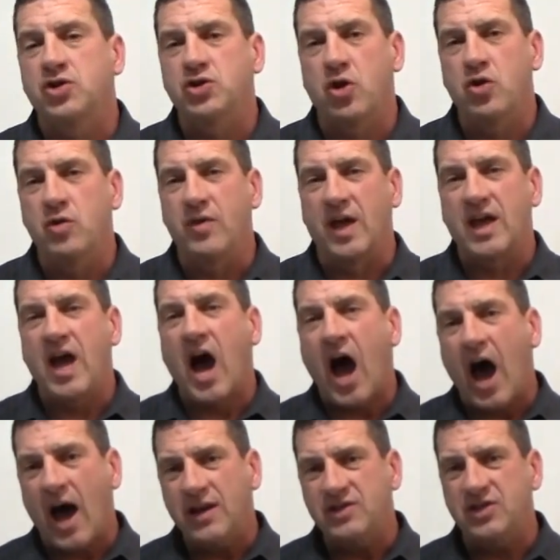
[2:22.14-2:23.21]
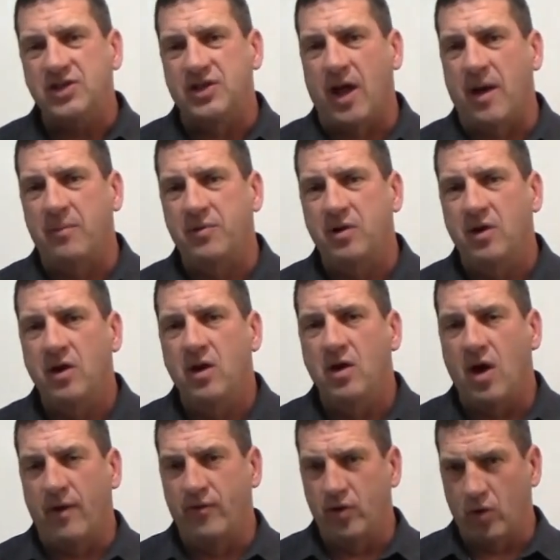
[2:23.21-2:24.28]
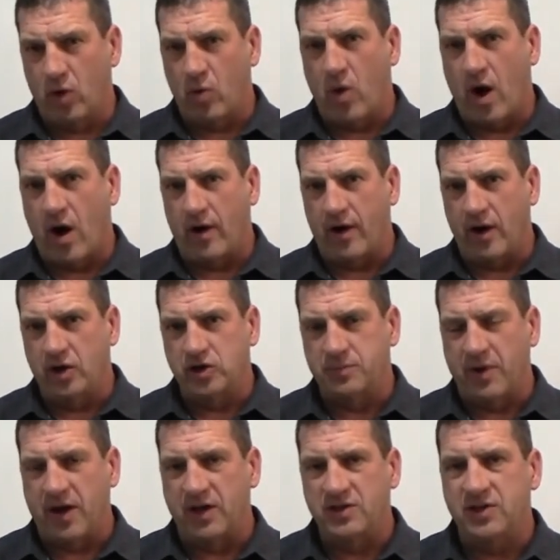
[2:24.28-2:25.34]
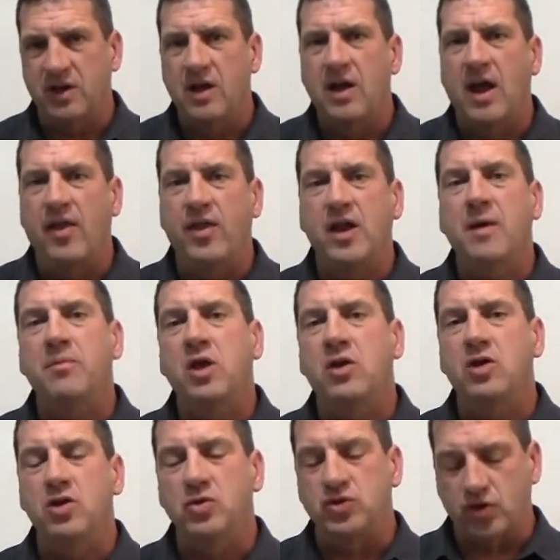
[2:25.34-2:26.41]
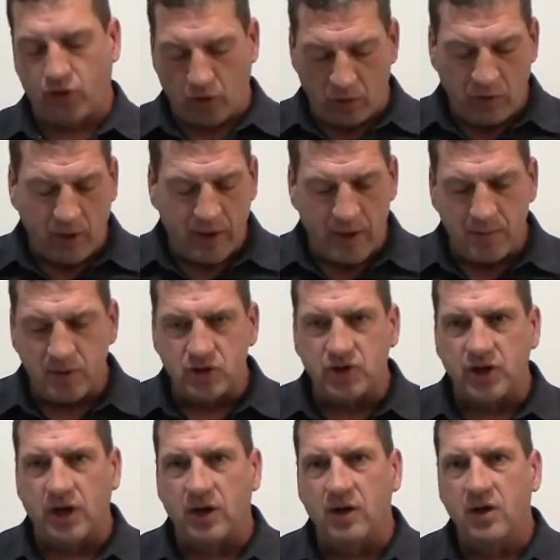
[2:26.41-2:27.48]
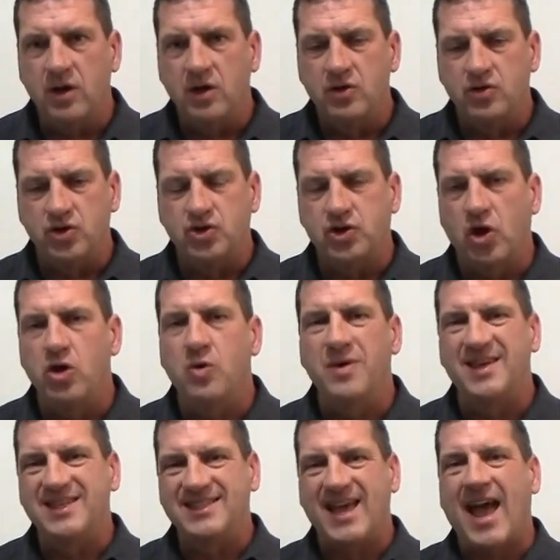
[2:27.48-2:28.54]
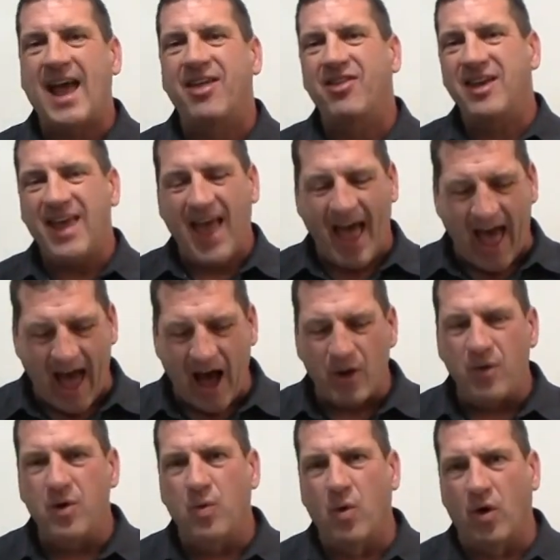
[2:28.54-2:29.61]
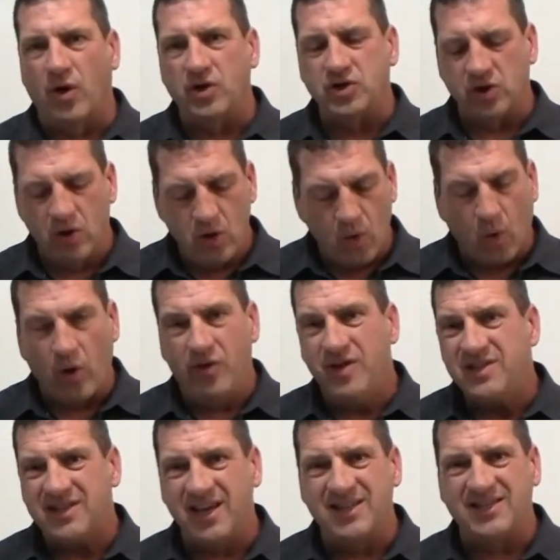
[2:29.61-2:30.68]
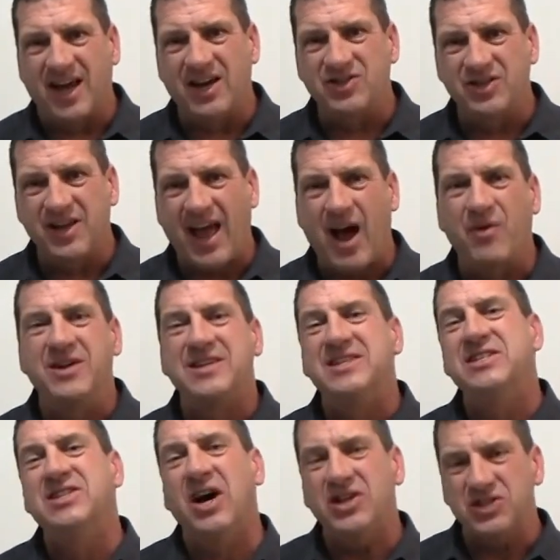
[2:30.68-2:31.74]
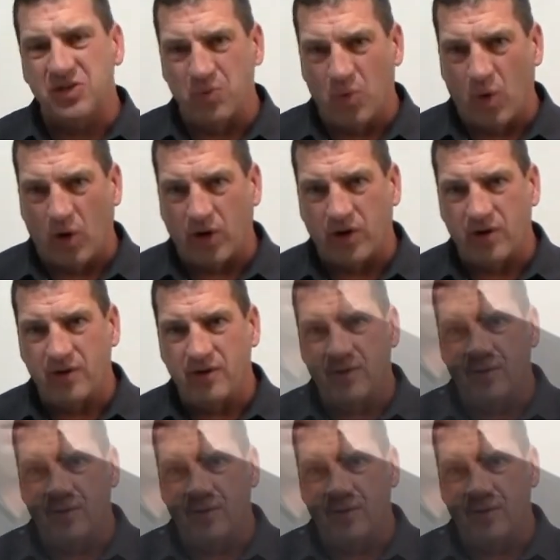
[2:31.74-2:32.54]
to show you the concept of the required airspace, and then I'm going to use thermal imaging to show you exactly how it works, or in this case actually how it doesn't work.